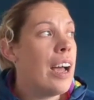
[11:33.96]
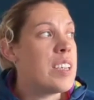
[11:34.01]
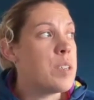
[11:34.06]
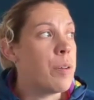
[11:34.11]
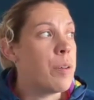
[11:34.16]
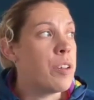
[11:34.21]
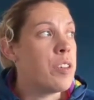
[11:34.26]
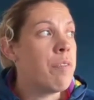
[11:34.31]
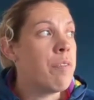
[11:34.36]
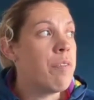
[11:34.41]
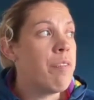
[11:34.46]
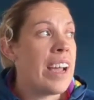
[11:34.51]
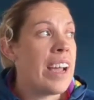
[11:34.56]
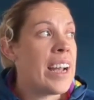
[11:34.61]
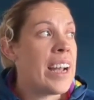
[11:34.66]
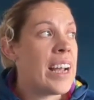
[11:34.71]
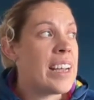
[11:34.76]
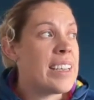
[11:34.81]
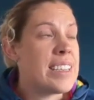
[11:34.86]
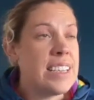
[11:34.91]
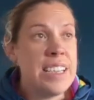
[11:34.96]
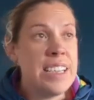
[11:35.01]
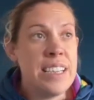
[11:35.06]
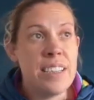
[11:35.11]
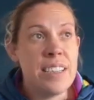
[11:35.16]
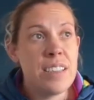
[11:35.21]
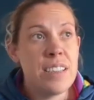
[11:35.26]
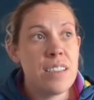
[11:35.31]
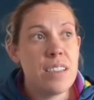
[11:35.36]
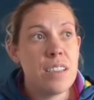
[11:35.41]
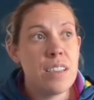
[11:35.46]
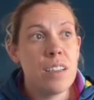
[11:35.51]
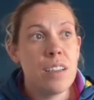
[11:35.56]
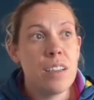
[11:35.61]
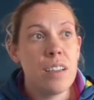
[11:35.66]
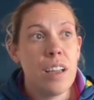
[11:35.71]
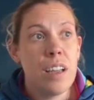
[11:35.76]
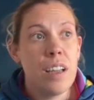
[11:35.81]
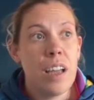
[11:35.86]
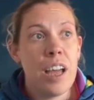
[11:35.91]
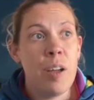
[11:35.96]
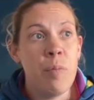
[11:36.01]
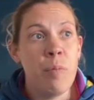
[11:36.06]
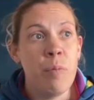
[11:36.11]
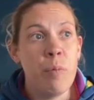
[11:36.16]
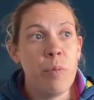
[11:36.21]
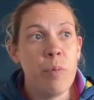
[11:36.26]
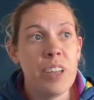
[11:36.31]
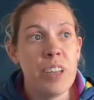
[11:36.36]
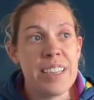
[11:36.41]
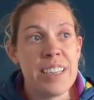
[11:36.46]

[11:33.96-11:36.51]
suppose finances, the